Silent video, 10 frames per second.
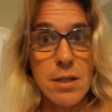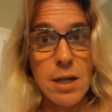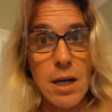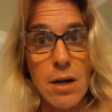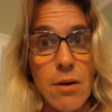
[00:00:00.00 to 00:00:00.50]

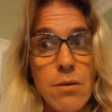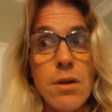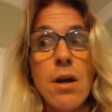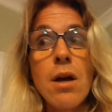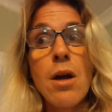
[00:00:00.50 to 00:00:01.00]
sound,
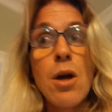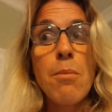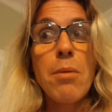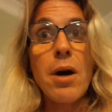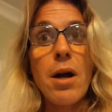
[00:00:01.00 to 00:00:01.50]

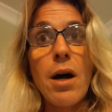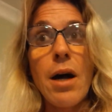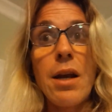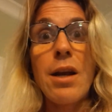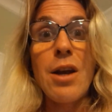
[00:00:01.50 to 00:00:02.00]
but
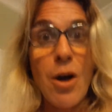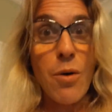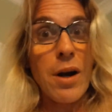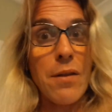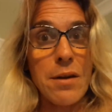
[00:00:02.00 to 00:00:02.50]
I didn't know
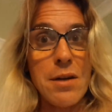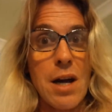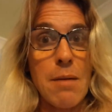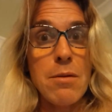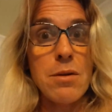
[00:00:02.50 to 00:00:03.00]
it at the
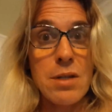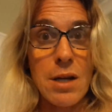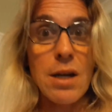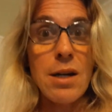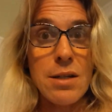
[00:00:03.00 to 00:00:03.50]
time. It was an
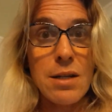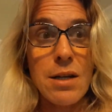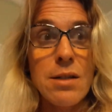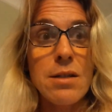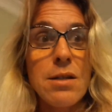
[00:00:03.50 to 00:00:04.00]

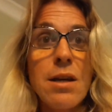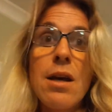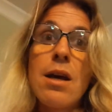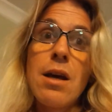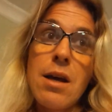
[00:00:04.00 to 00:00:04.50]
innocence,
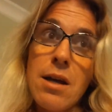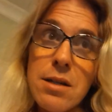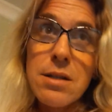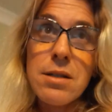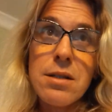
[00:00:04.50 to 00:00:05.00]

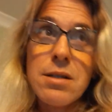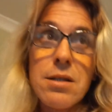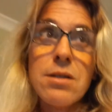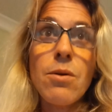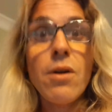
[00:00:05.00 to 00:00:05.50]

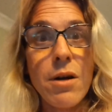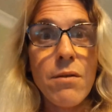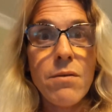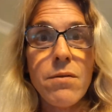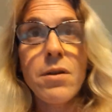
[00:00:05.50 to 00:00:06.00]
sort
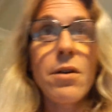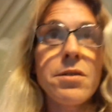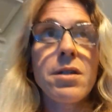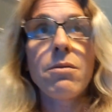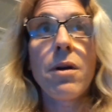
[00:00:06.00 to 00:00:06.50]
of. You'll
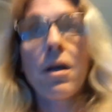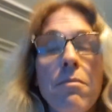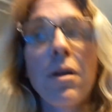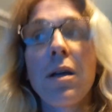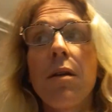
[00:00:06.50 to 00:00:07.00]
see what I
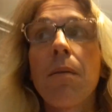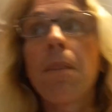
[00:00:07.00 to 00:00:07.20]
mean.